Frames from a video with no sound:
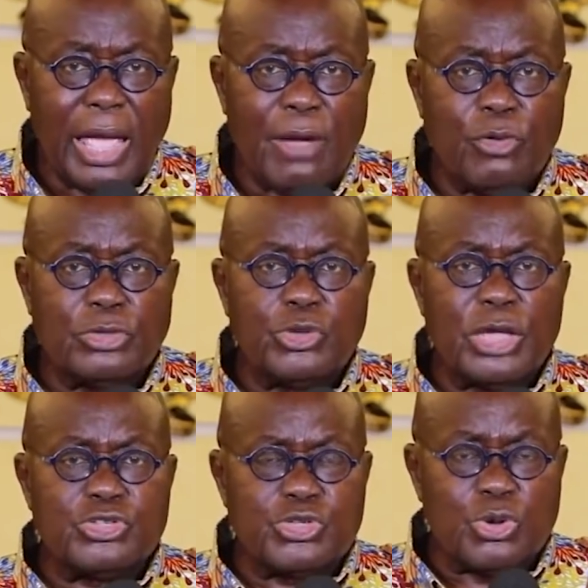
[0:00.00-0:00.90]
I want
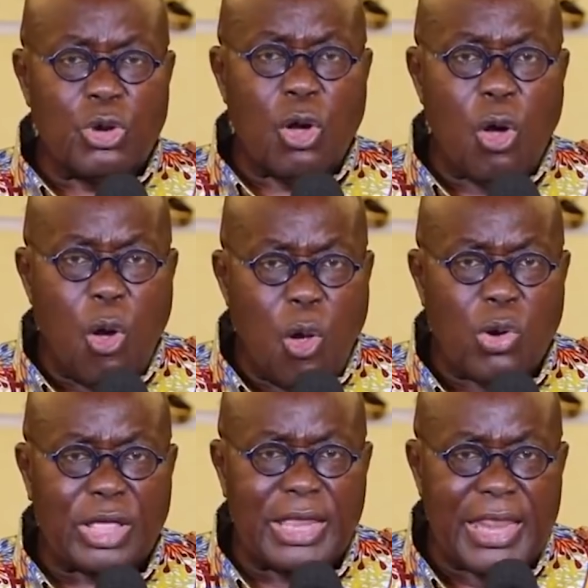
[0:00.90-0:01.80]
to assure
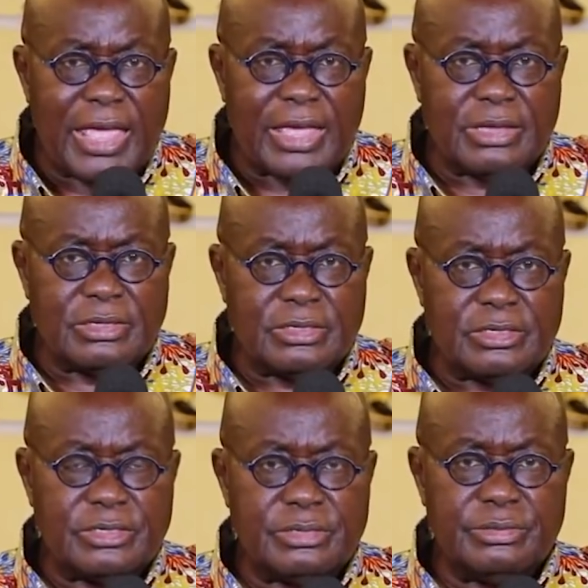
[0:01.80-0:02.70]
all
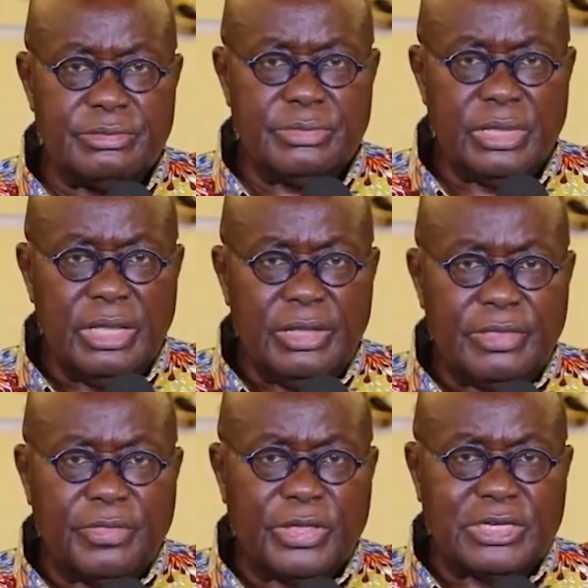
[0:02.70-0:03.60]
Ghanaians
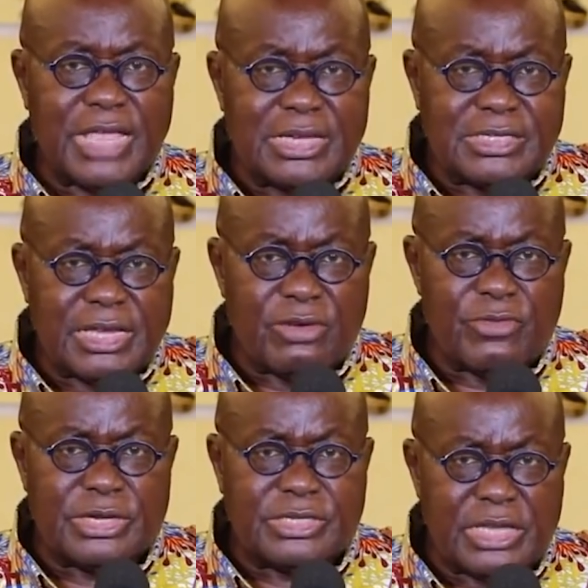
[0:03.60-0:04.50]
that the testing
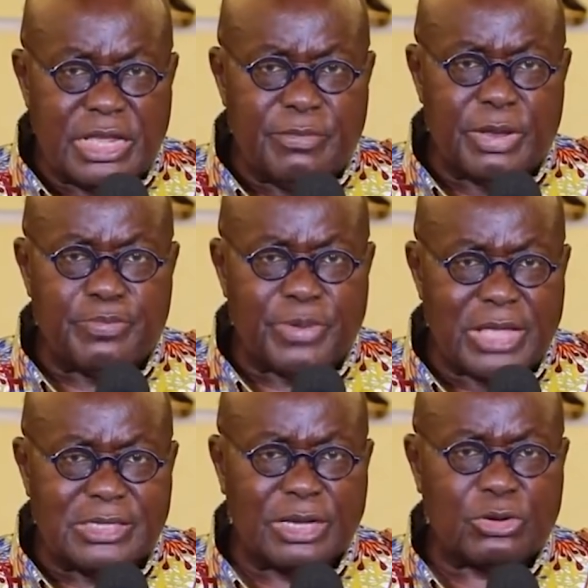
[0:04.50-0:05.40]
regime in
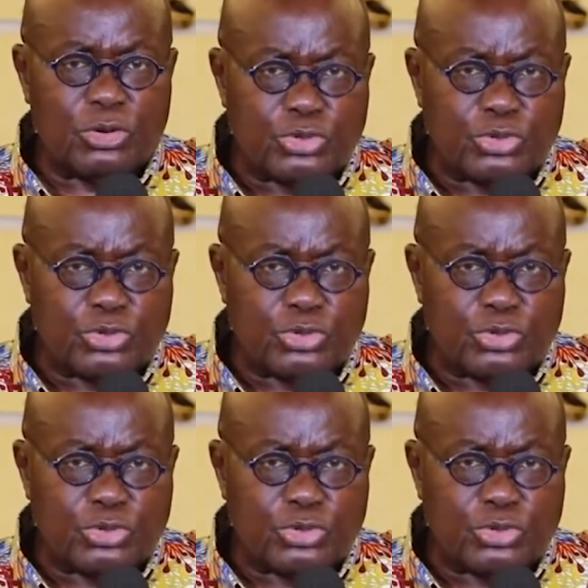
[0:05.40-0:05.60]
place at